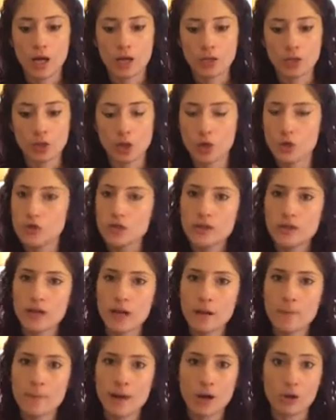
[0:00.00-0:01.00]
learn
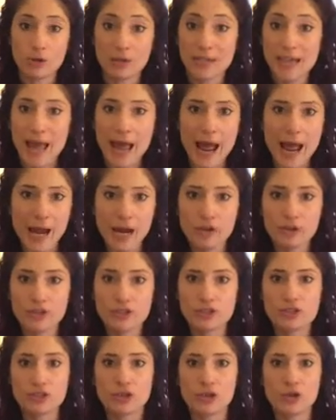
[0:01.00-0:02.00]
about
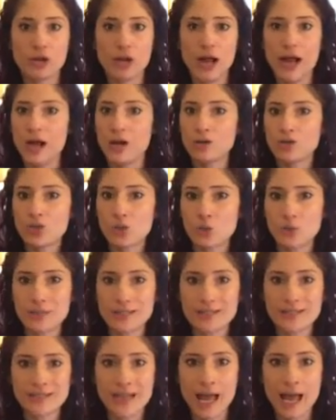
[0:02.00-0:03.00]
character, how to
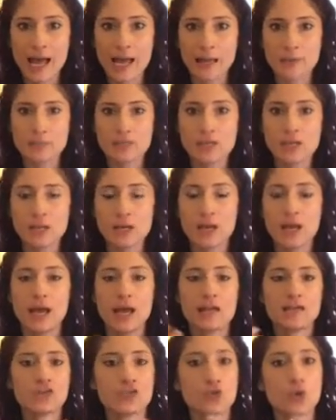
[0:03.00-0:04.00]
adapt,
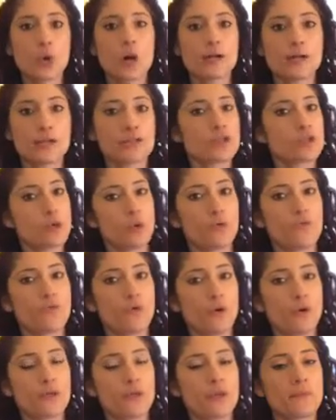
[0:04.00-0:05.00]
and so on and so
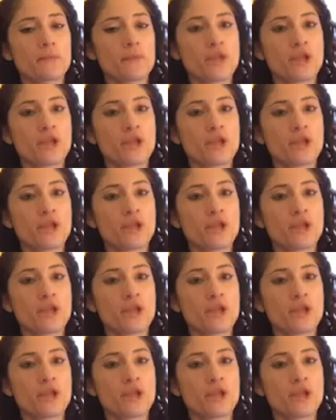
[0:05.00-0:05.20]
forth.